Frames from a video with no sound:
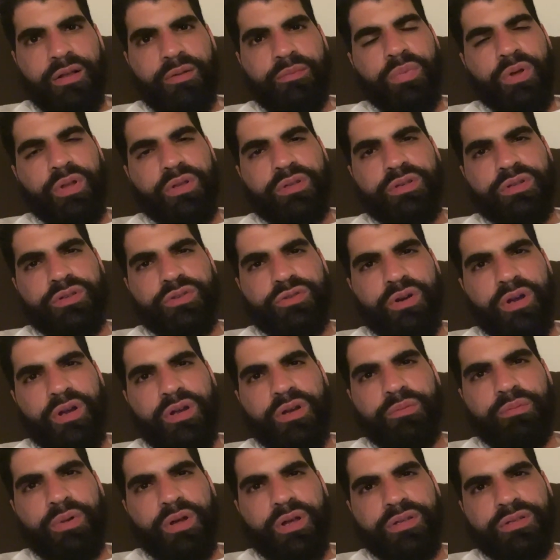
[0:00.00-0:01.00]
but to try
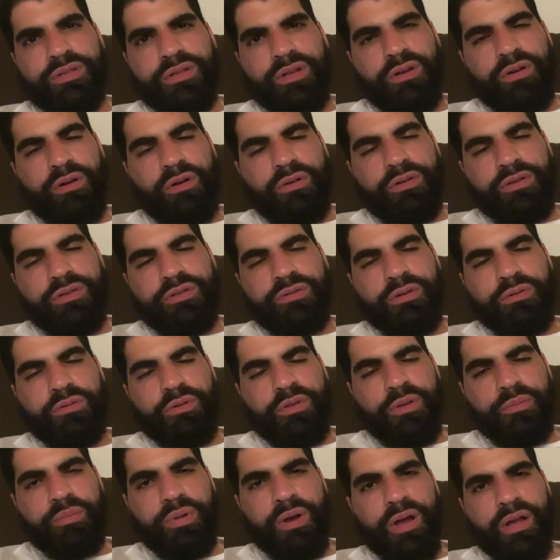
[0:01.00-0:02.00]
your best and go into it
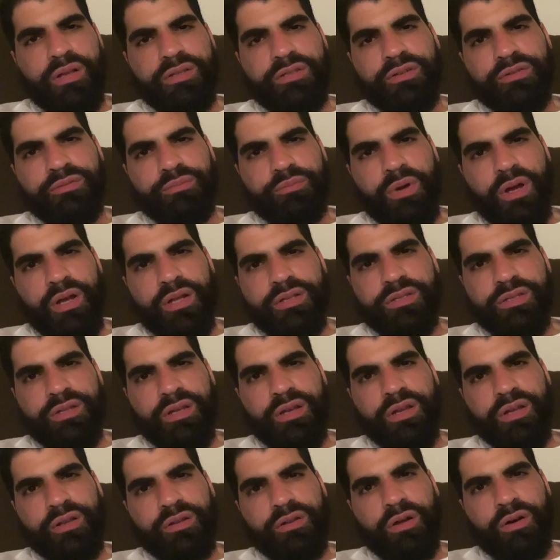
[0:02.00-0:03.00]
with a positive
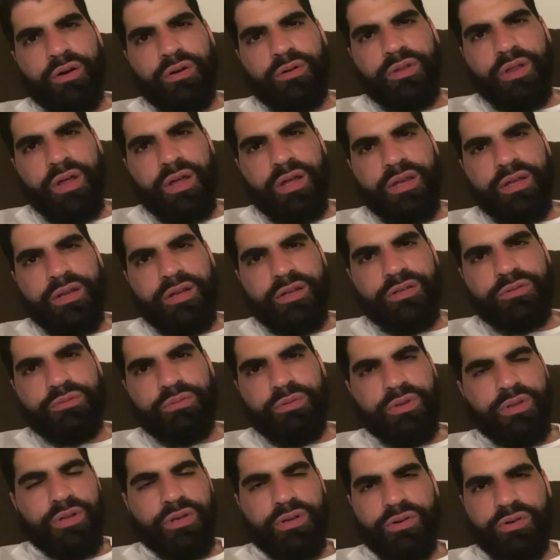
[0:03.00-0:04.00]
mindset and know that it is
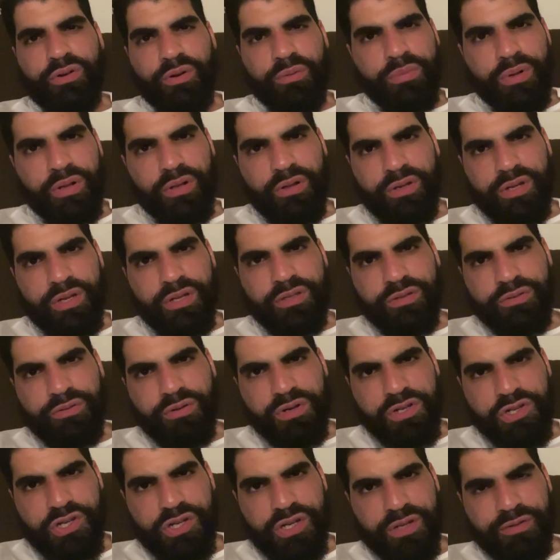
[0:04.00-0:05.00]
within your ability to
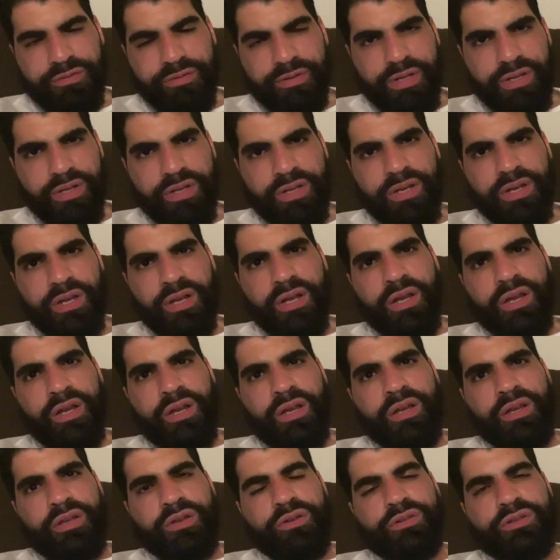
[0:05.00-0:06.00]
achieve it.
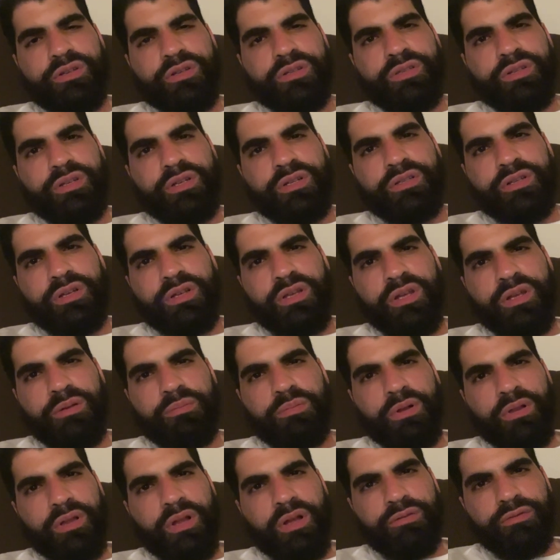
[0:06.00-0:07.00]
You just need to keep
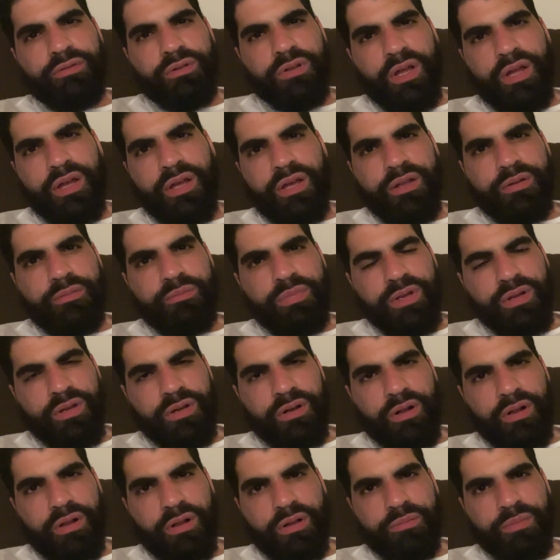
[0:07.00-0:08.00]
a level head, be
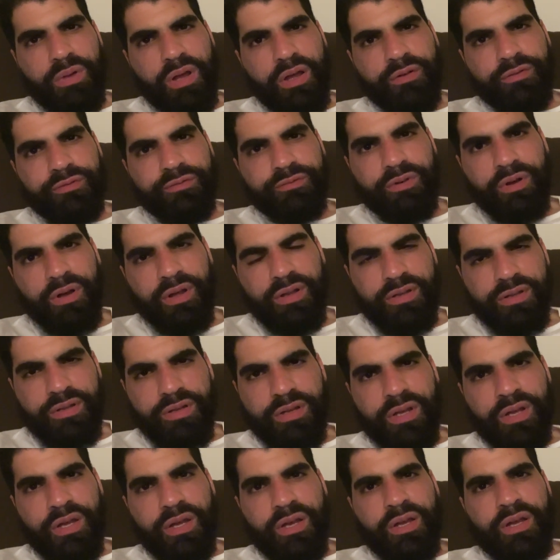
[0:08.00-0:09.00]
calm, have fun,
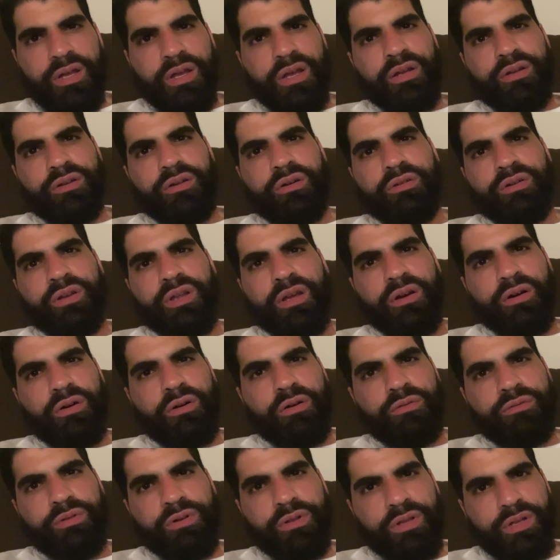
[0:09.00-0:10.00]
and don't get
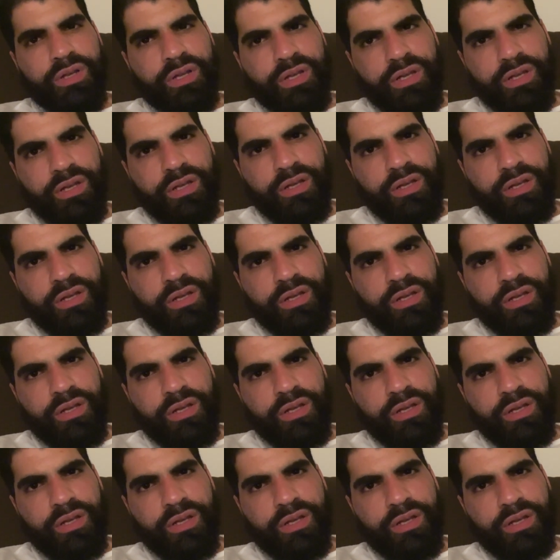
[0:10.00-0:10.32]
overly